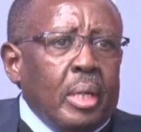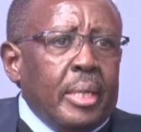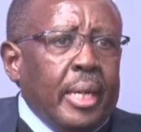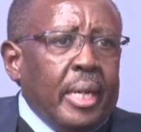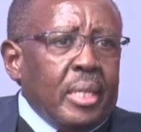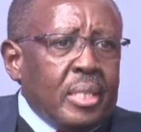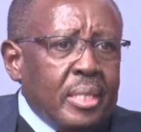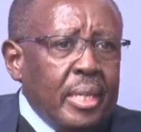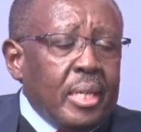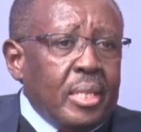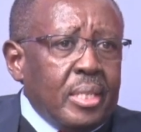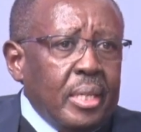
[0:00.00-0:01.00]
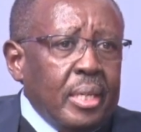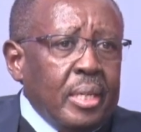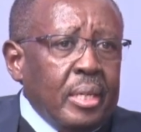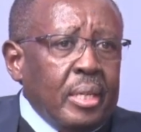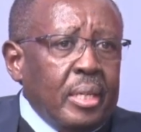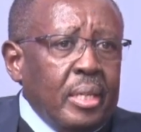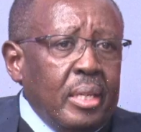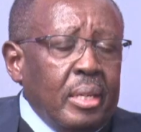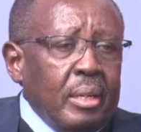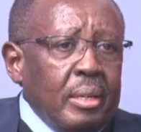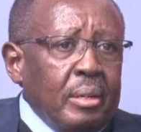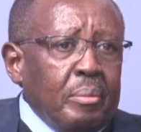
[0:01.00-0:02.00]
dissect
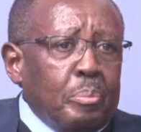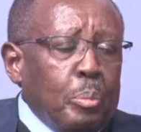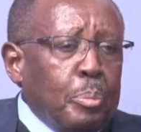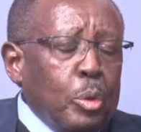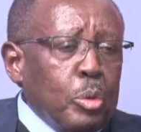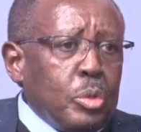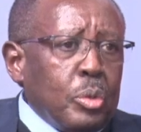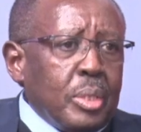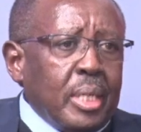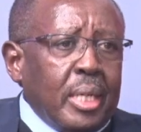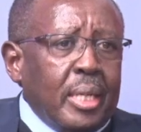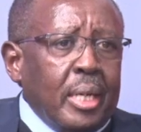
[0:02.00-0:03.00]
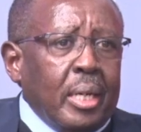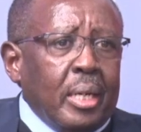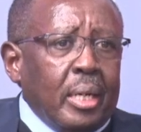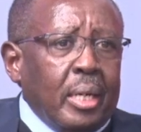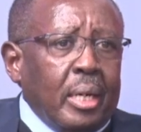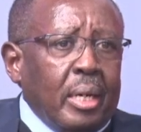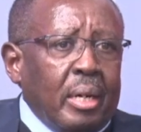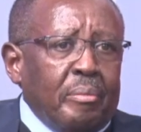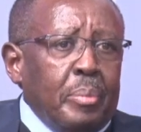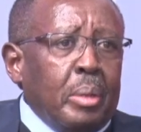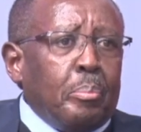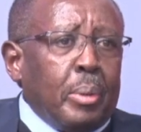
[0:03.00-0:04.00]
the proposals that there have
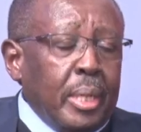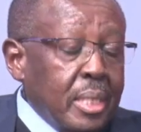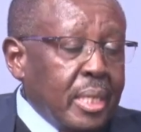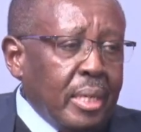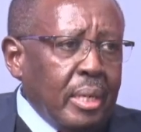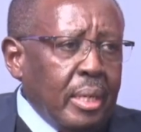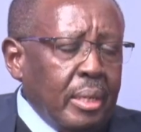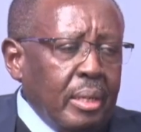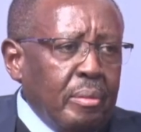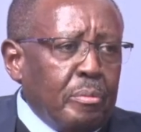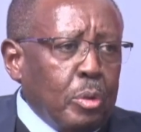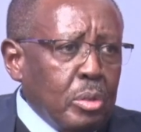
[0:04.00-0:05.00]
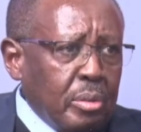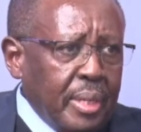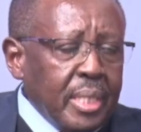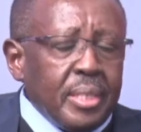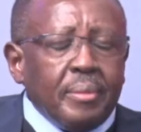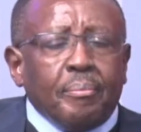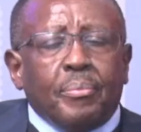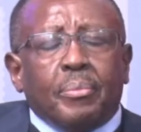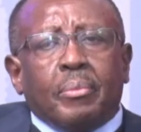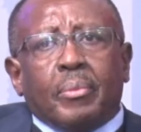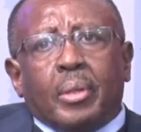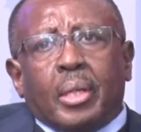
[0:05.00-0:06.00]
been placed in front of us.
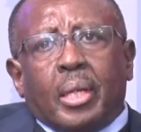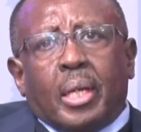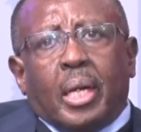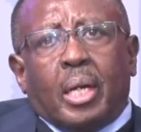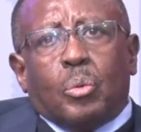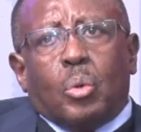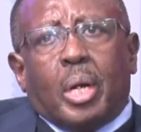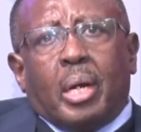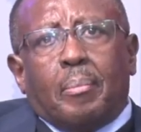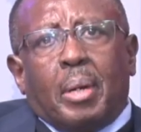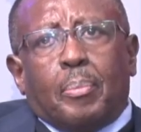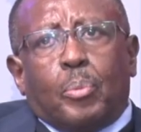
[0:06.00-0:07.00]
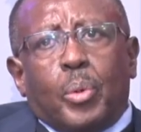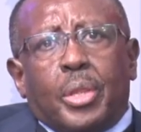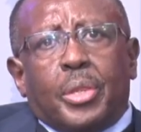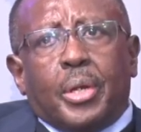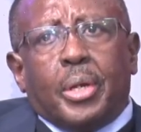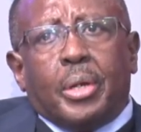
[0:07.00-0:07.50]
And we'll come up with